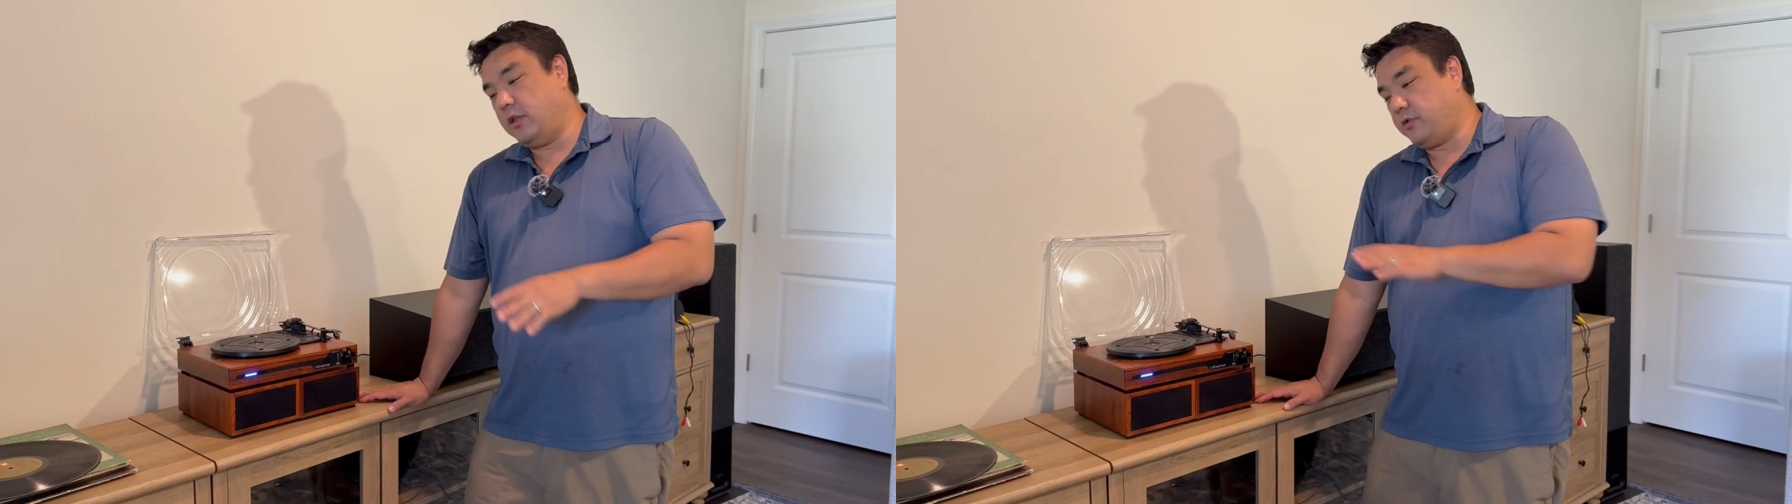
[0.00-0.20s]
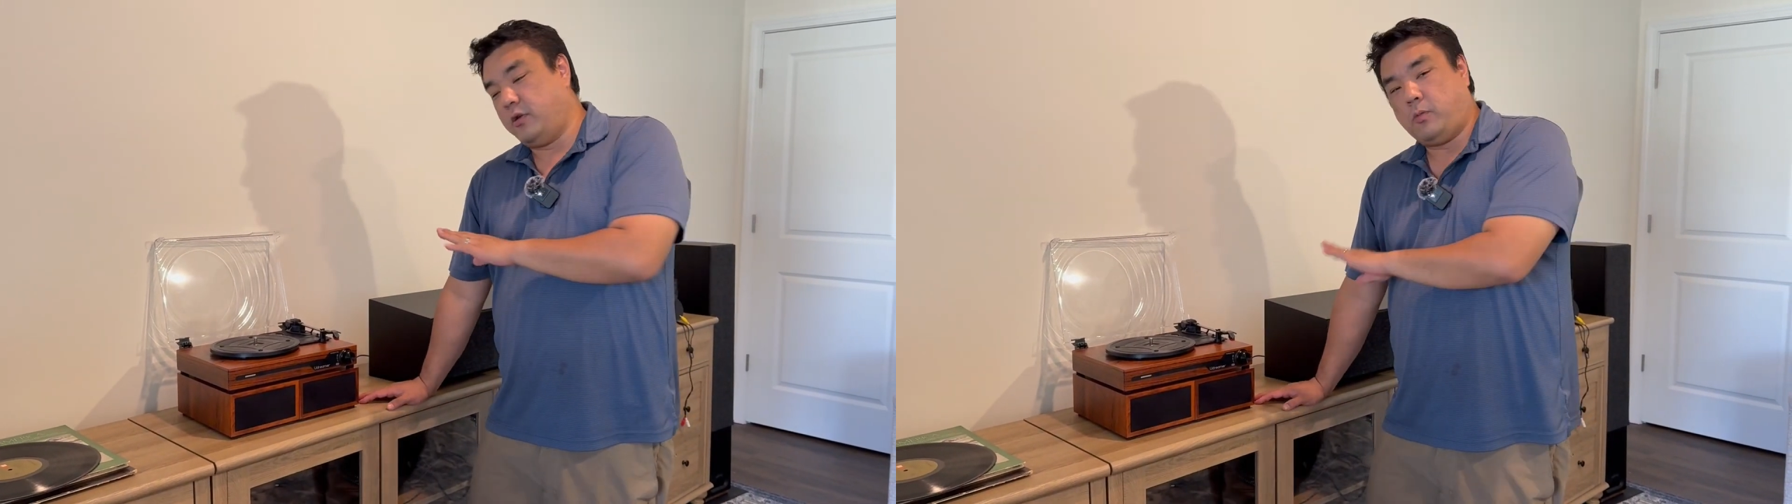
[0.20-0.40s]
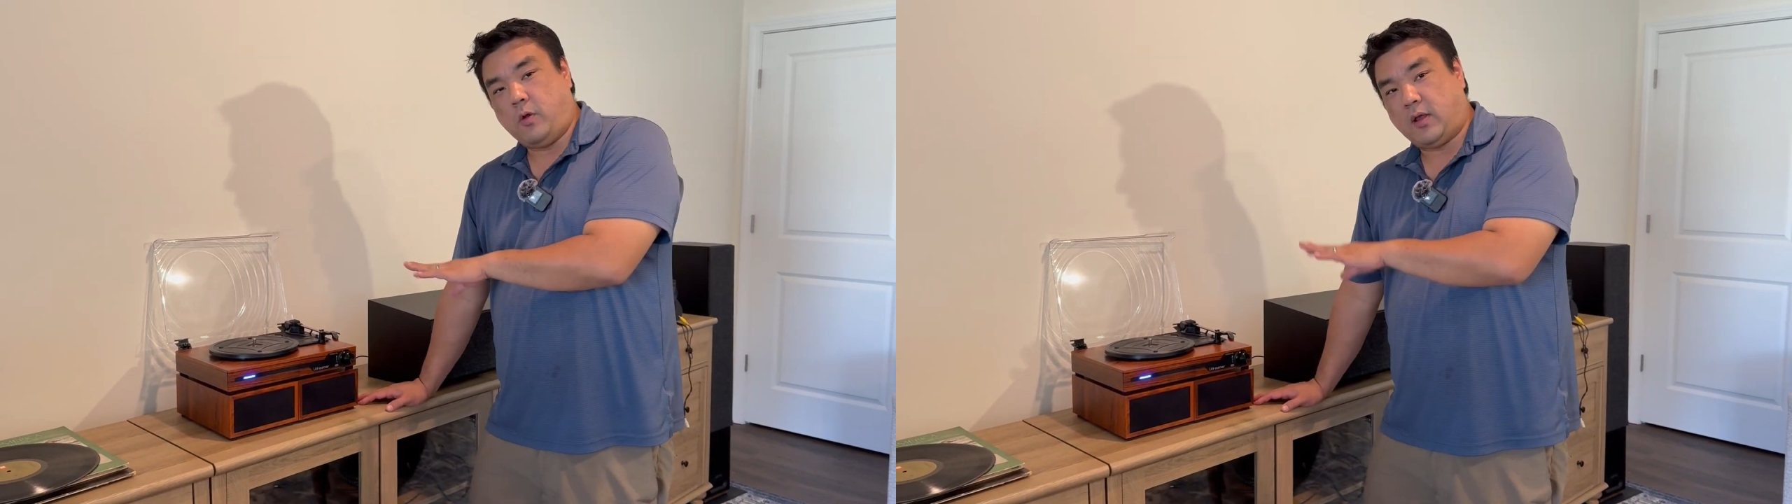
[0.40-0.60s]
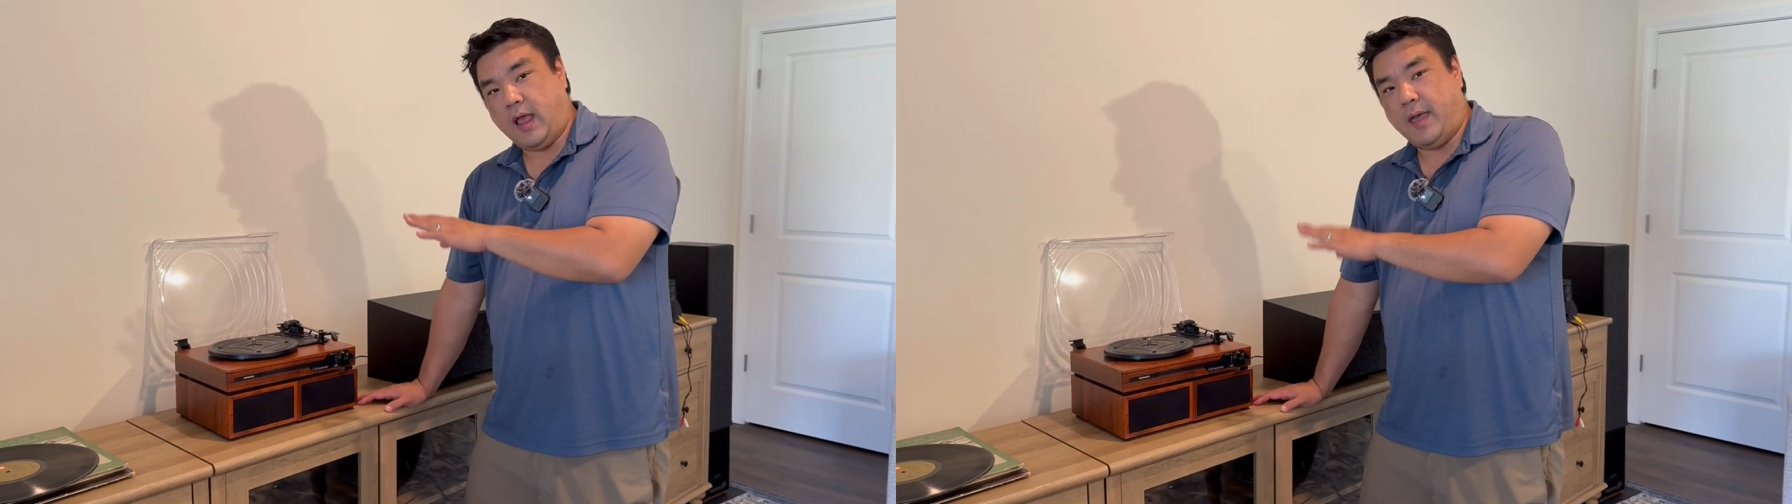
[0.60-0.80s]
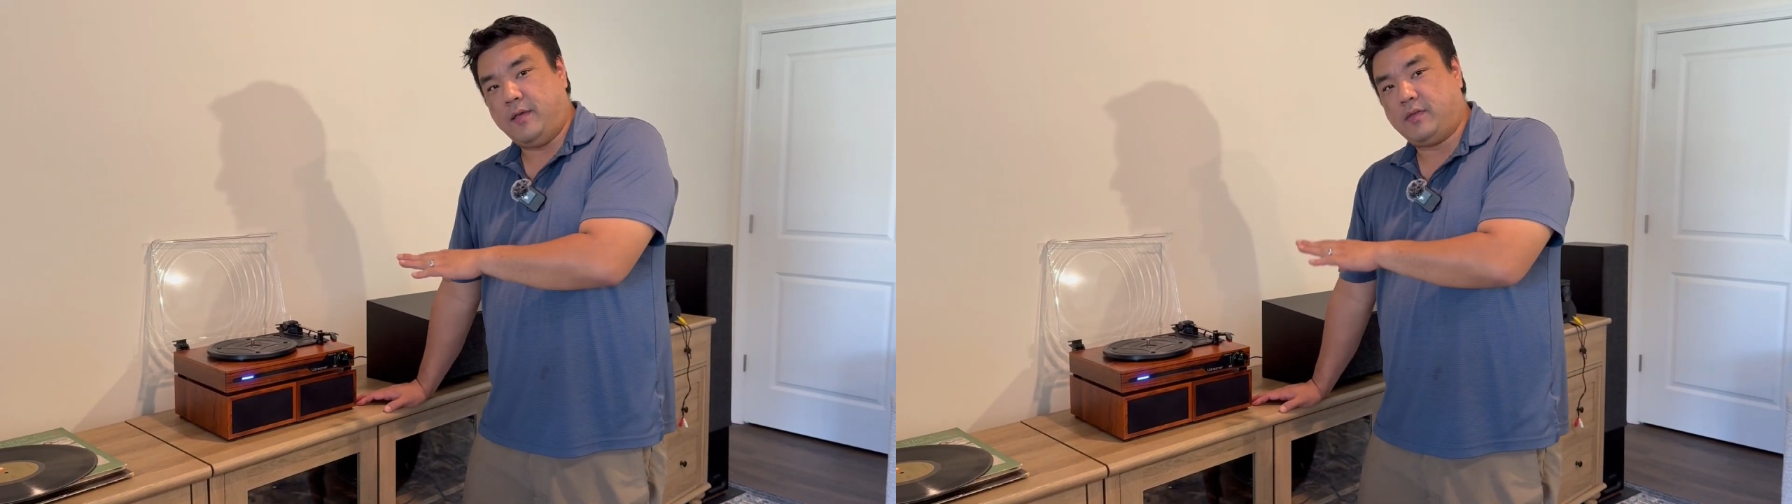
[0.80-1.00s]
It's going to work
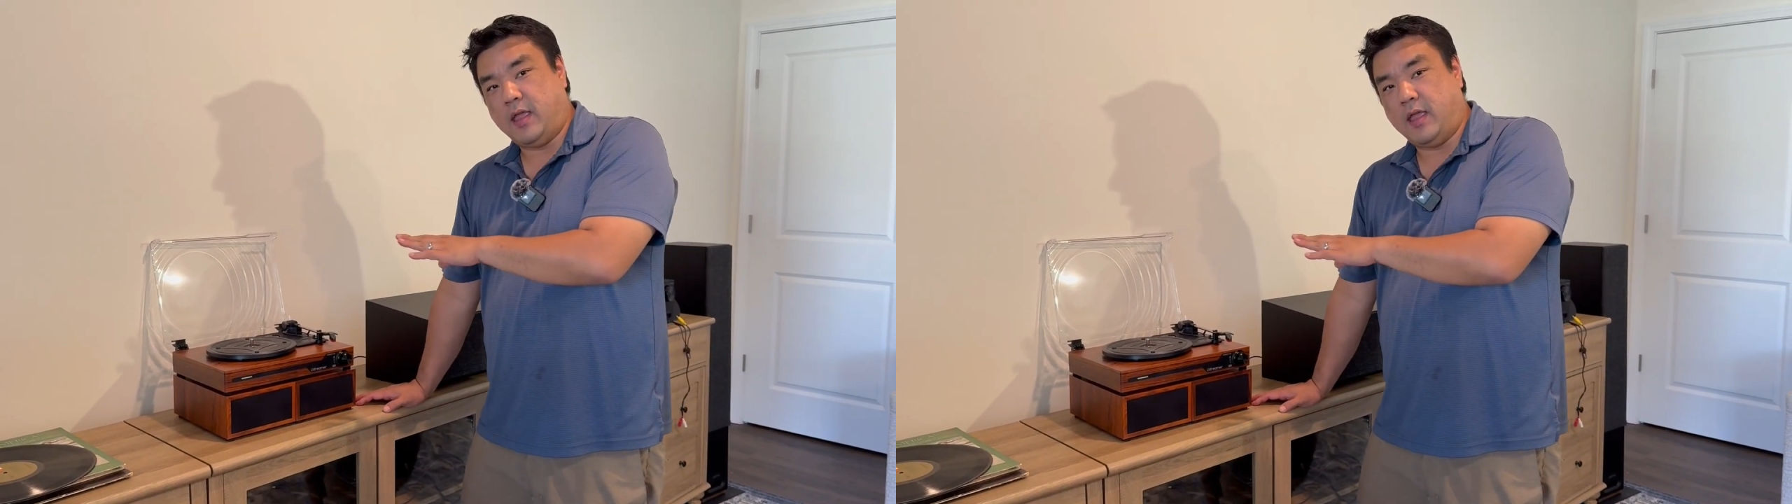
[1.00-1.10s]
as